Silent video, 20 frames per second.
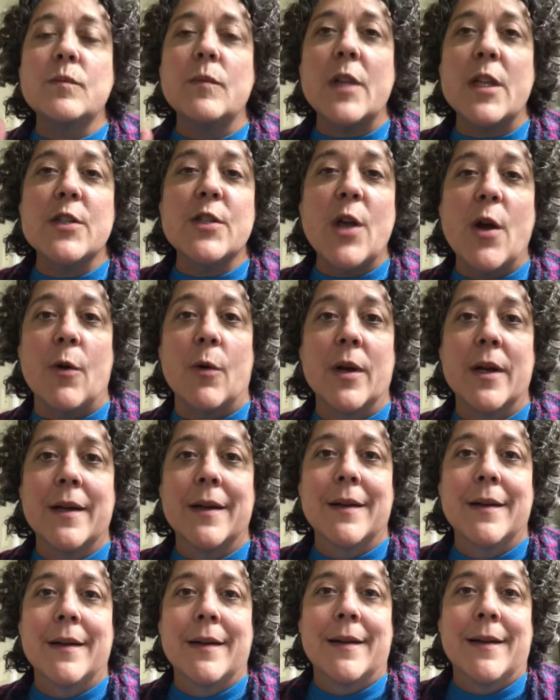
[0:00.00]
So,
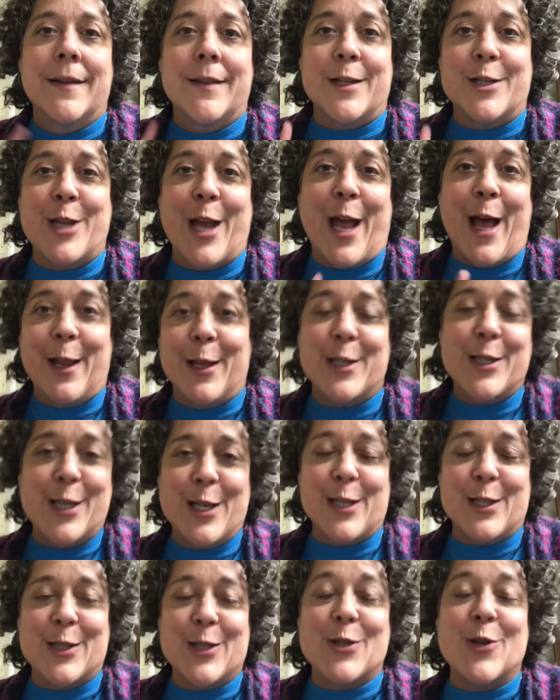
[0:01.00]
the challenge
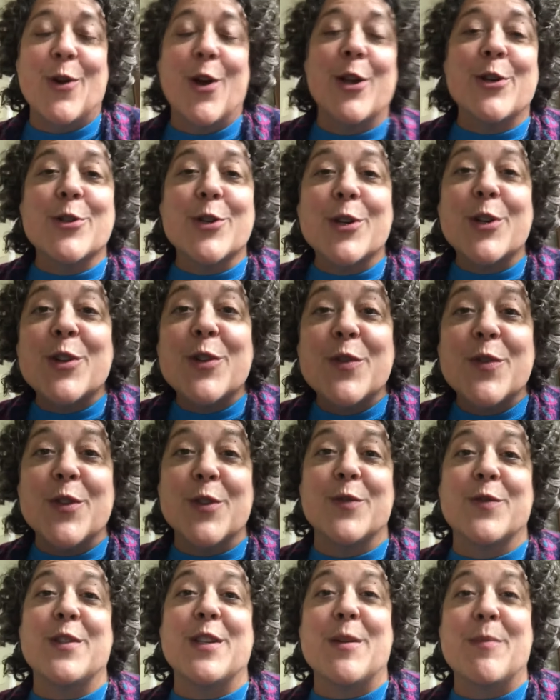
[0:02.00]
is
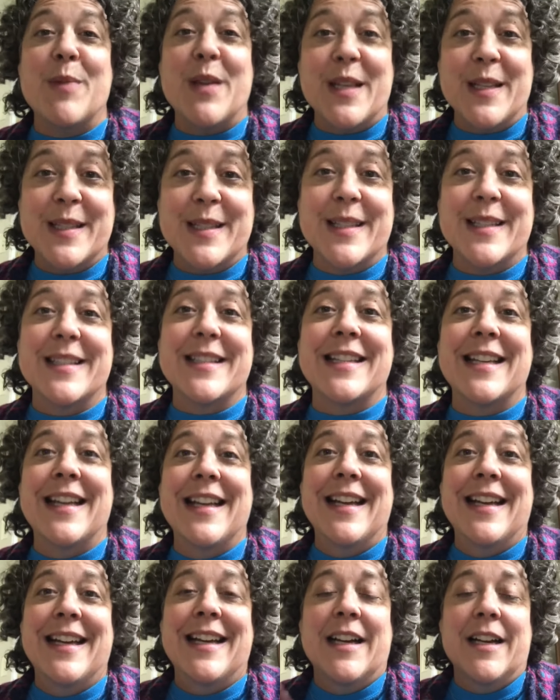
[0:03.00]
250 pieces
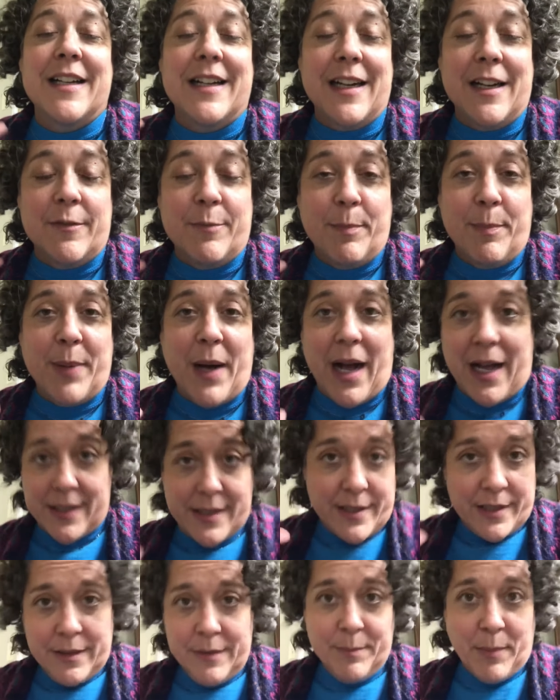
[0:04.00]
of
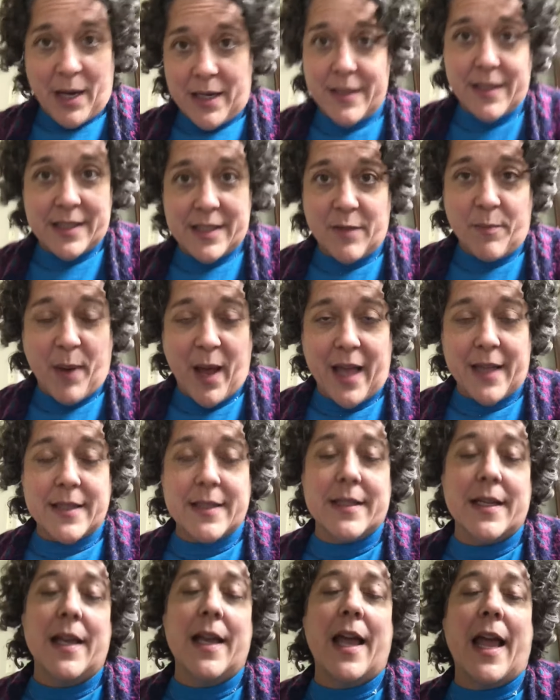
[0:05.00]
pasta, boxes of
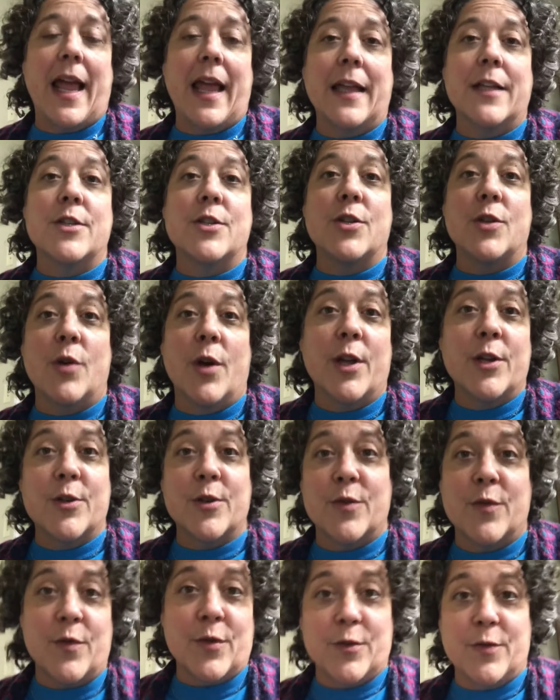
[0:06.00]
pasta, and
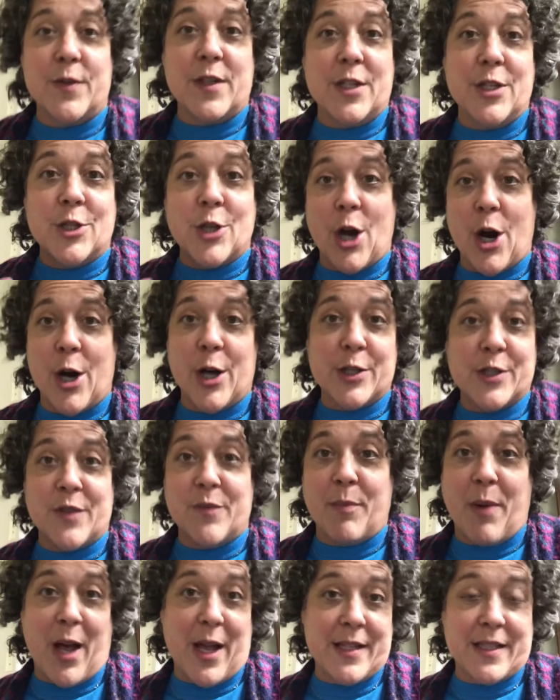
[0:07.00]
250 jars
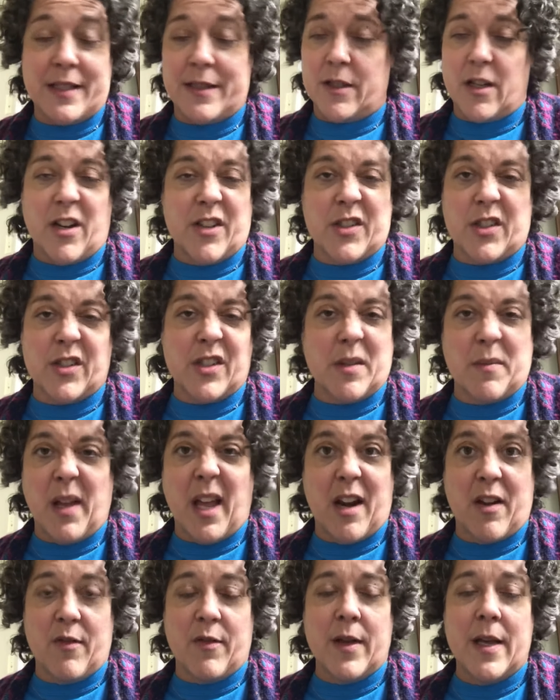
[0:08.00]
of pasta sauce or some
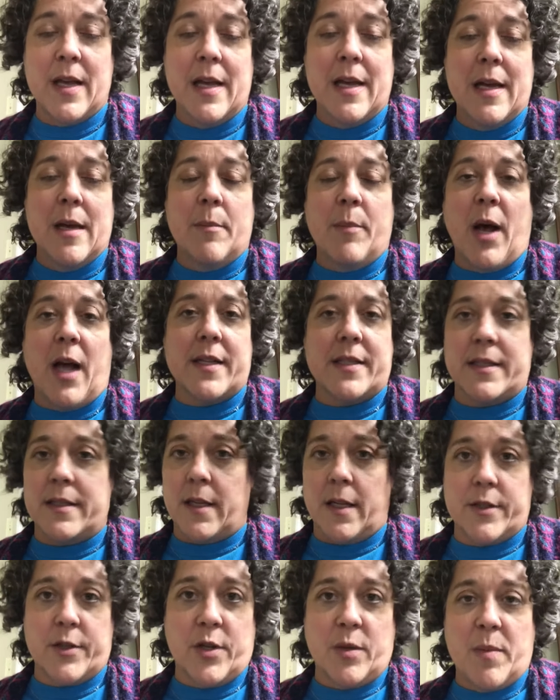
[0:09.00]
kind of pasta
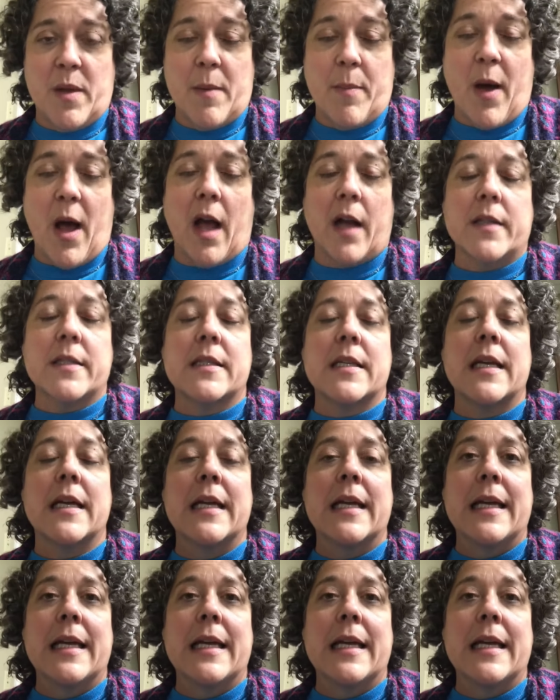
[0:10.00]
sauce, could be a box.